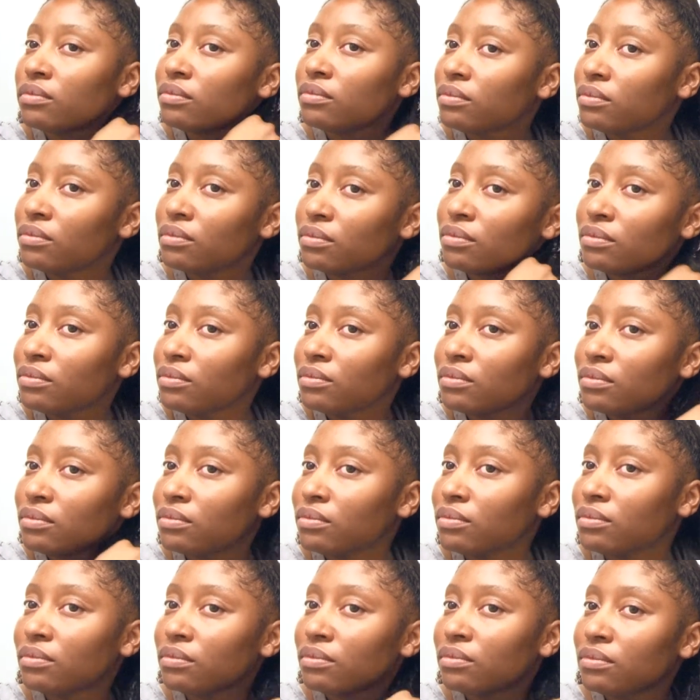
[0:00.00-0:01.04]

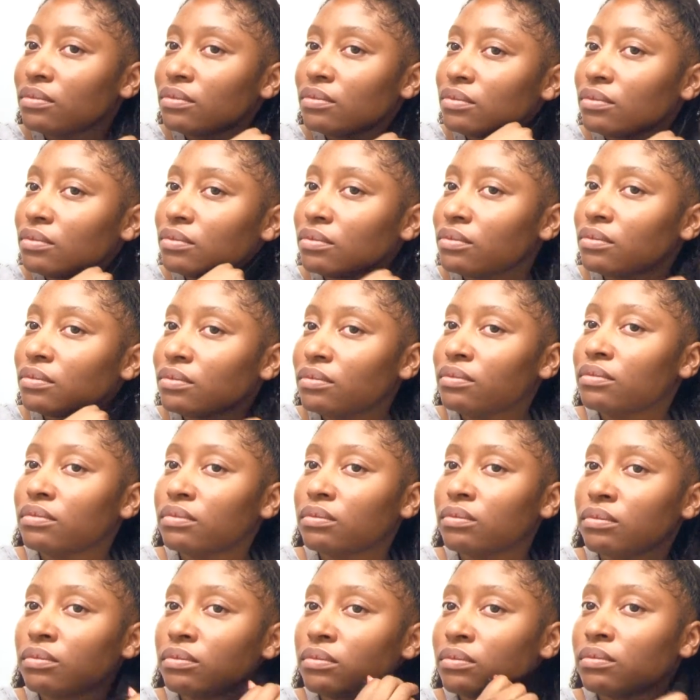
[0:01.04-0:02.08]

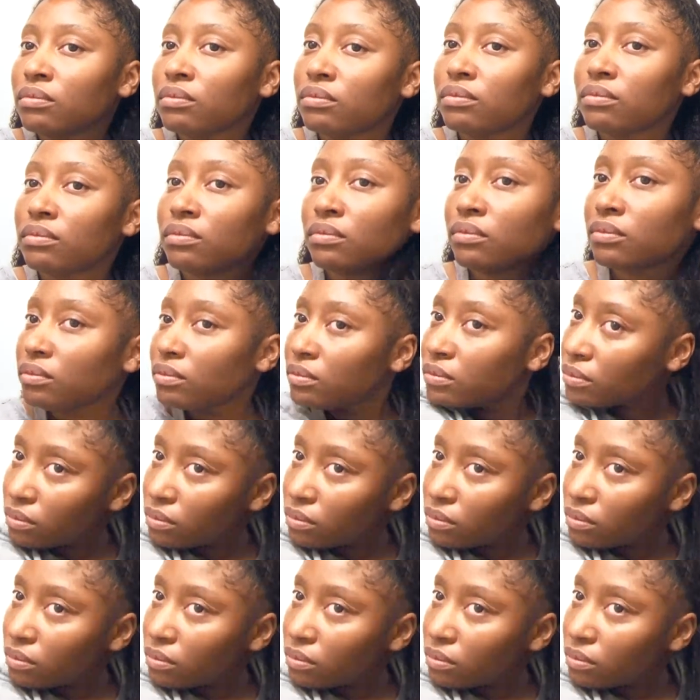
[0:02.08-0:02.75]
(silence)